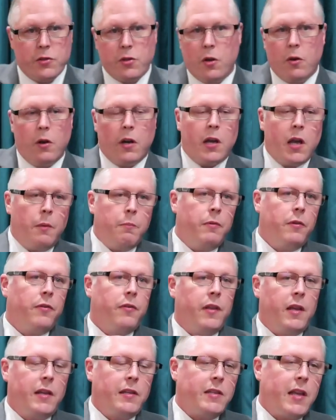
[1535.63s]
And so a
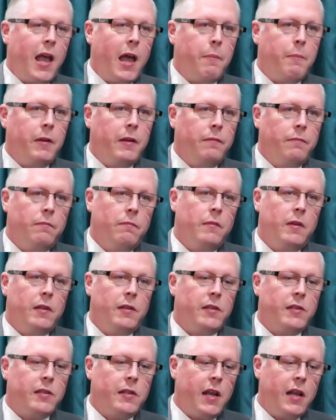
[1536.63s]
couple things happen.
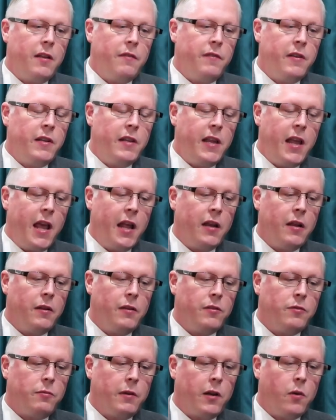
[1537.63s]
In the state of Indiana,